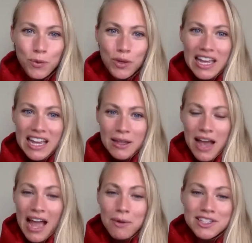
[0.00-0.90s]

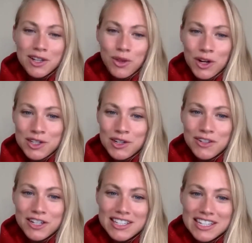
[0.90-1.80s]
I went to Lawrence
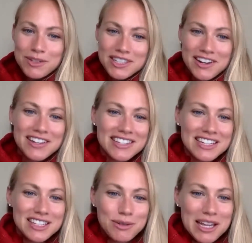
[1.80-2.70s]
University in
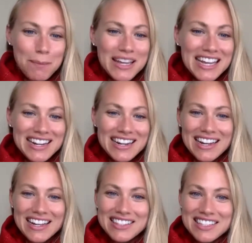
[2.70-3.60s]
Wisconsin, so we competed
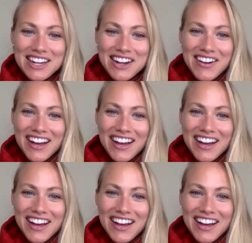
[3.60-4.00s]
against you.